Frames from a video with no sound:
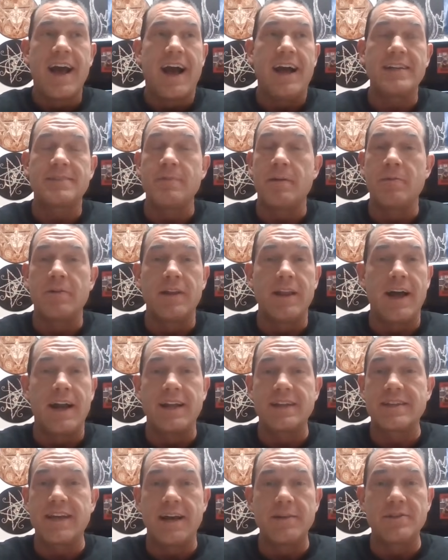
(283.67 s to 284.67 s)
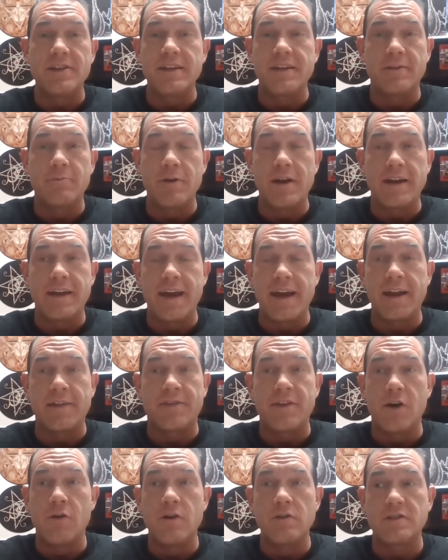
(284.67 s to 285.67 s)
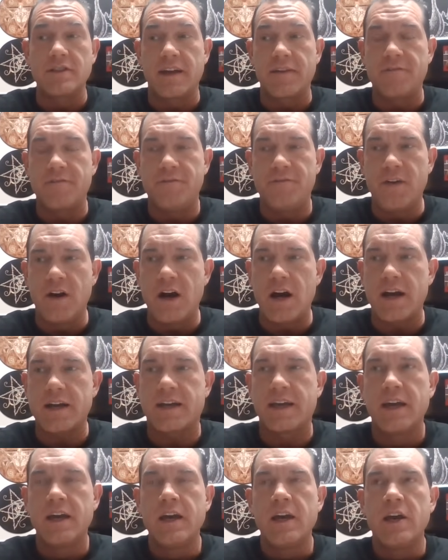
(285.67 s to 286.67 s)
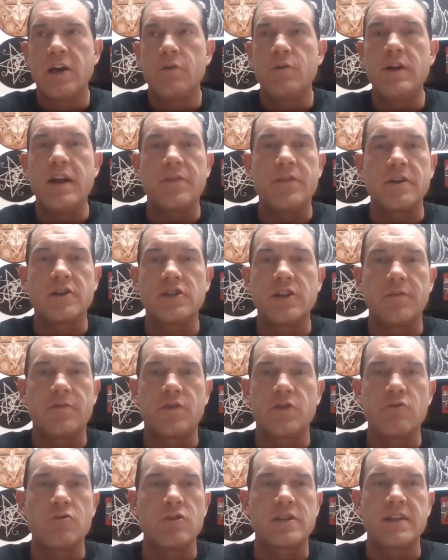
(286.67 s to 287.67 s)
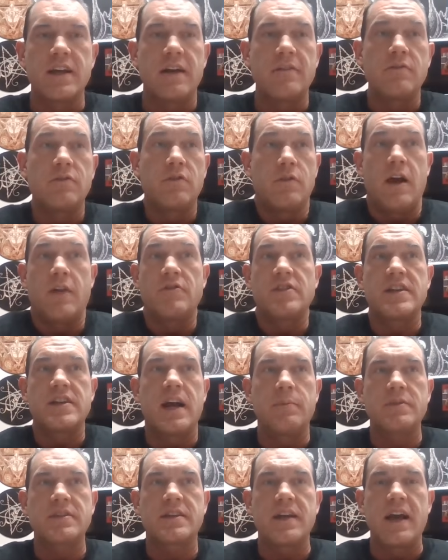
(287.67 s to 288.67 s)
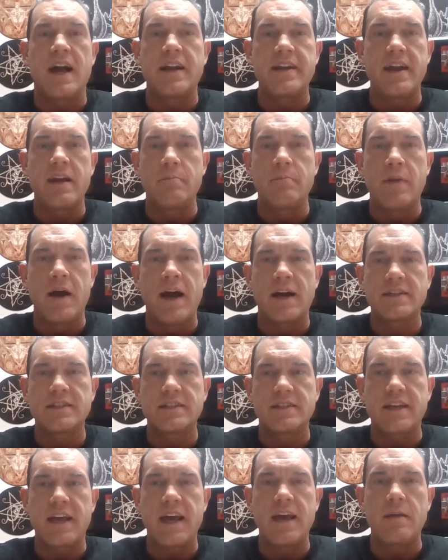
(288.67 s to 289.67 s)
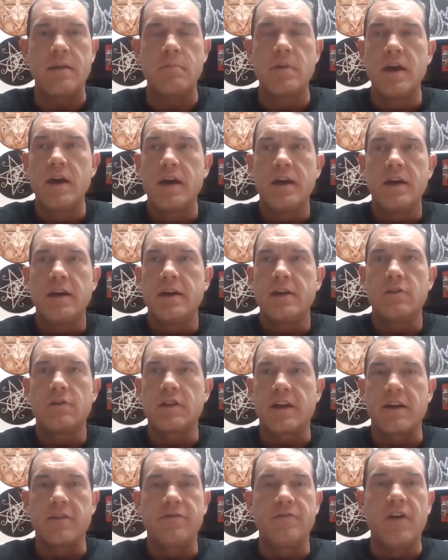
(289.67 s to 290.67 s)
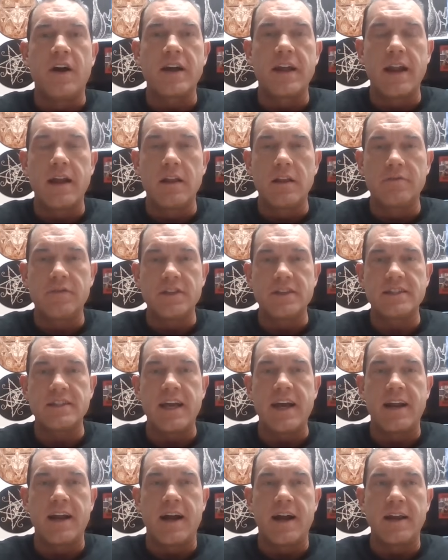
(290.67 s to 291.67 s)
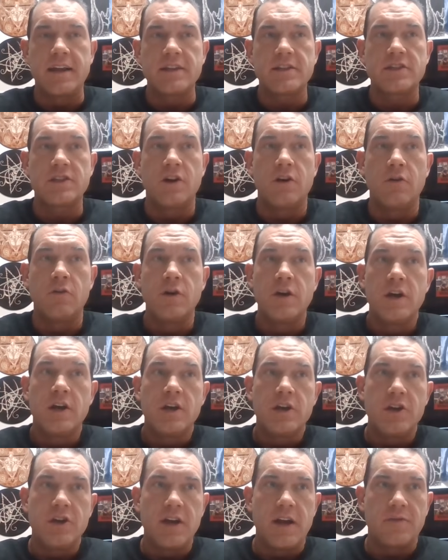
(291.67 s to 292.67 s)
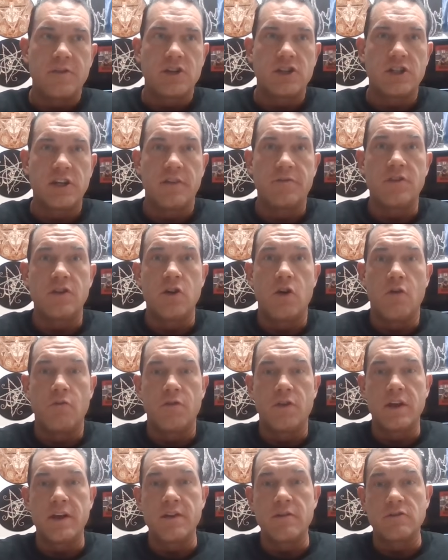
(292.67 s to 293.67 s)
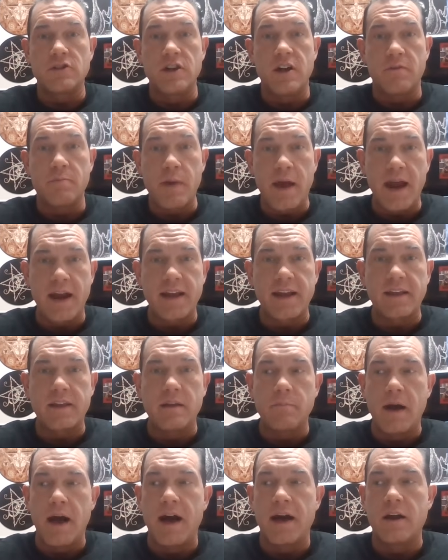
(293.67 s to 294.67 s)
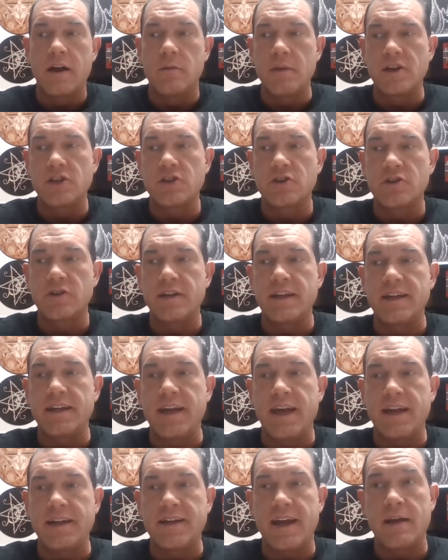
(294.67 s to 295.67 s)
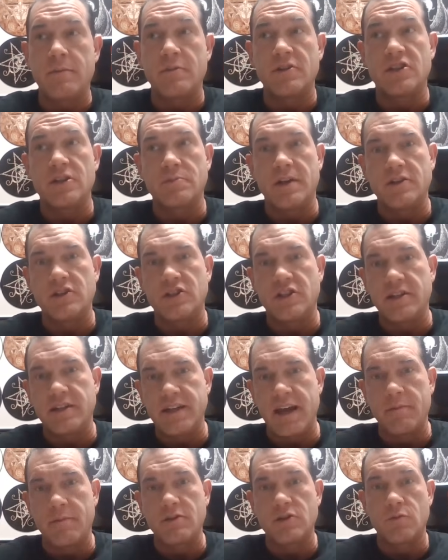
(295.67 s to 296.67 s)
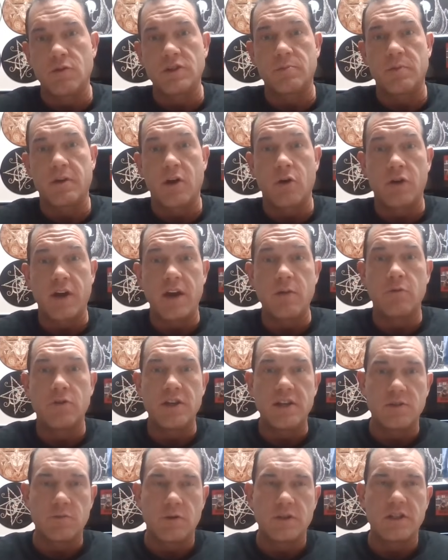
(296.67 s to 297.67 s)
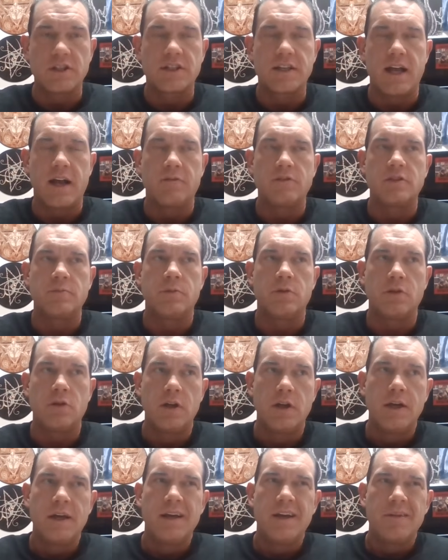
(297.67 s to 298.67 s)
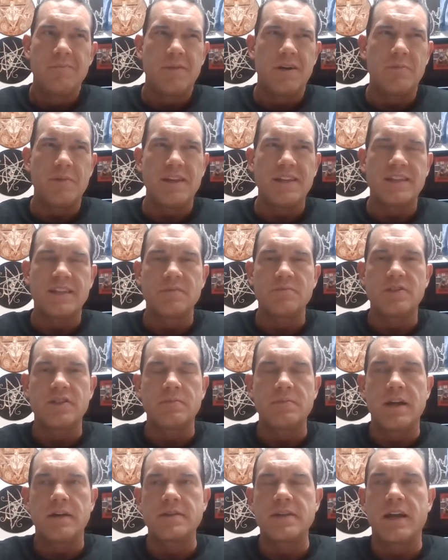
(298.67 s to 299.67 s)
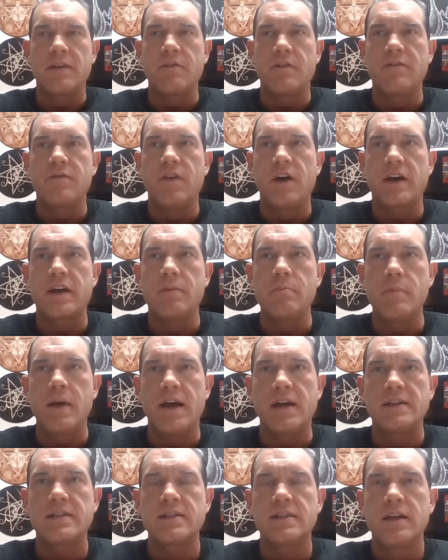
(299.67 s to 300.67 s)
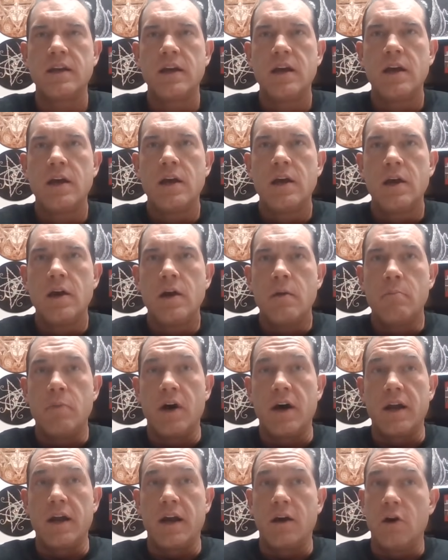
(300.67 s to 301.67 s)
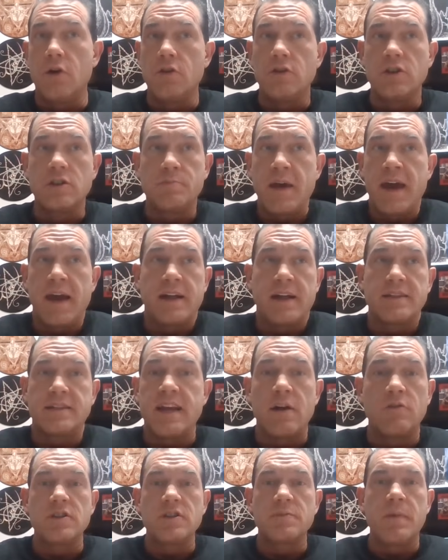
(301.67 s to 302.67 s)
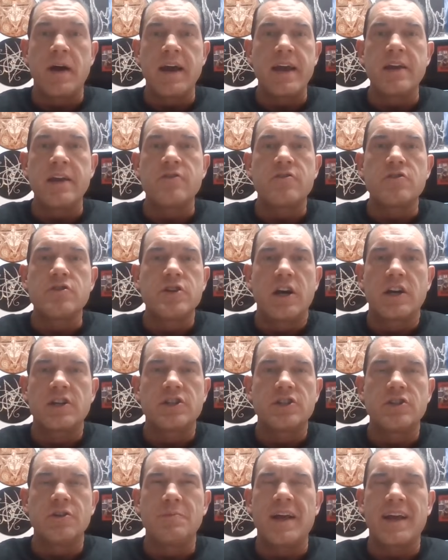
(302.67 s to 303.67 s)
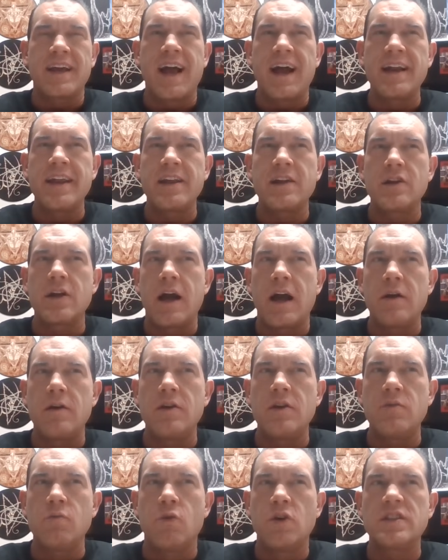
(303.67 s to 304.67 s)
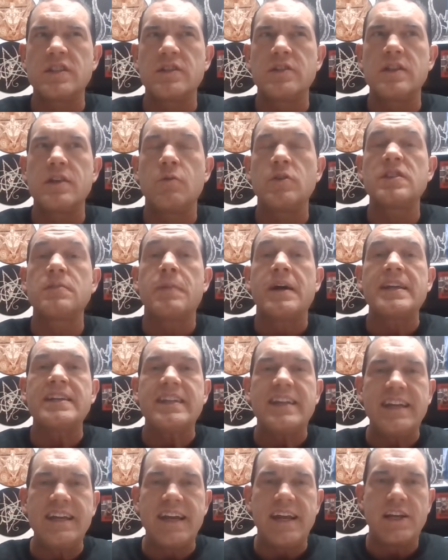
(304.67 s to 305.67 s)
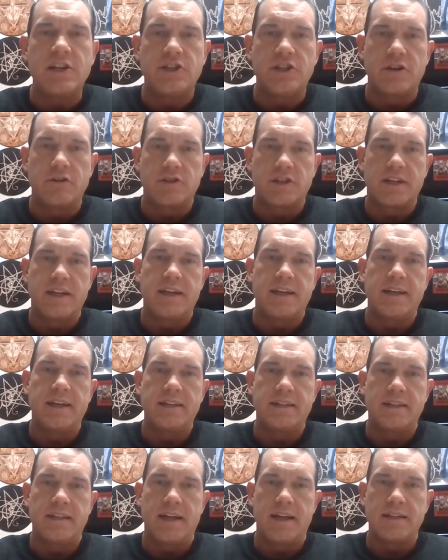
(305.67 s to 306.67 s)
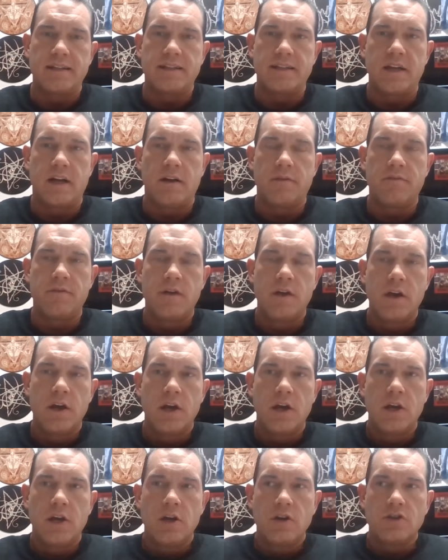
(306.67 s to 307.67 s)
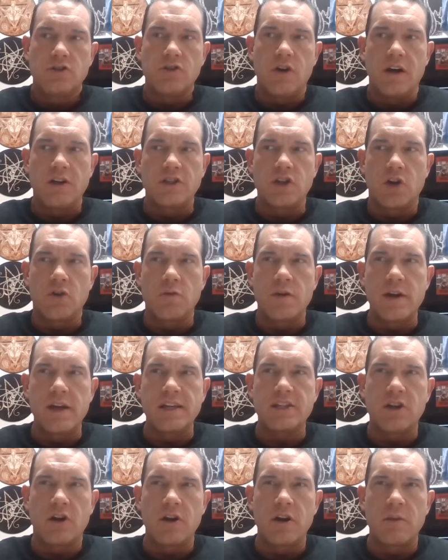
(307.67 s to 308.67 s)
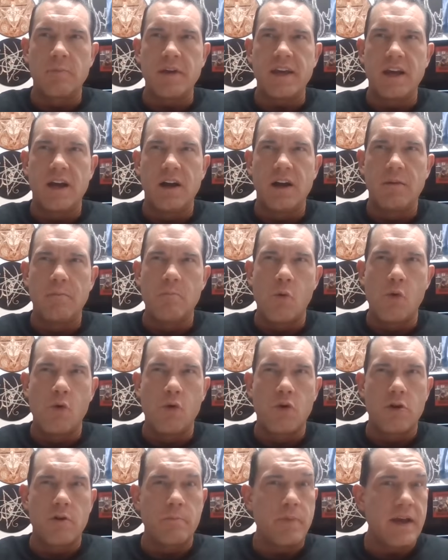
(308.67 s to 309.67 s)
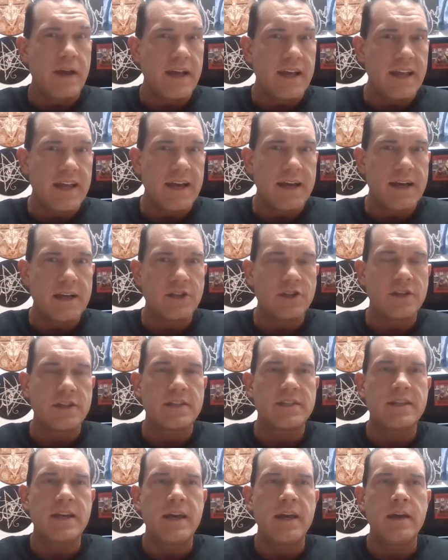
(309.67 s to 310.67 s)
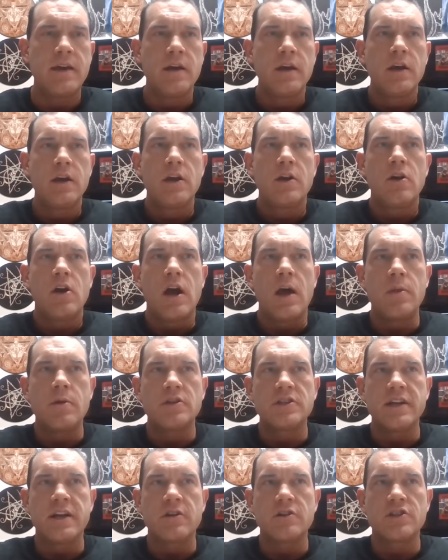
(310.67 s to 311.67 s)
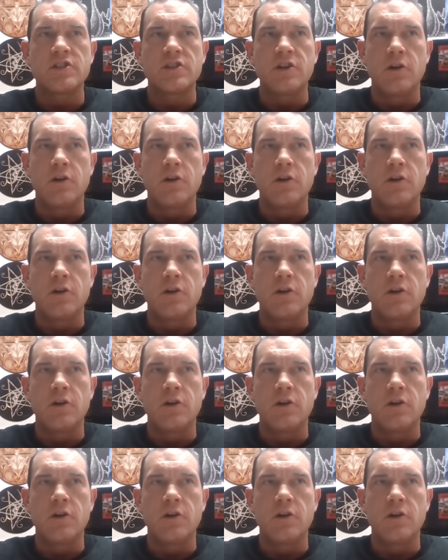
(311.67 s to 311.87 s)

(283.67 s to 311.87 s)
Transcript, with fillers: I just remember a lot of times we get it though. It was like fuck. We'd have to shift through because every time this goddamn boxes came, it looked like a fucking elephant sat on it. So you'd have to shift, and hopefully there was enough padding on the bottom, make sure it didn't get damaged. Sometimes you get damaged ones, but okay, well these ones are salvageable. remember being some, sometimes kind of a fucking mess. But uh, all those bands, was my introduction to them. Like I didn't, I, it was it wasn't my teenage years getting into that stuff. So I was already starting to become more picky, I guess you could say, on those airs.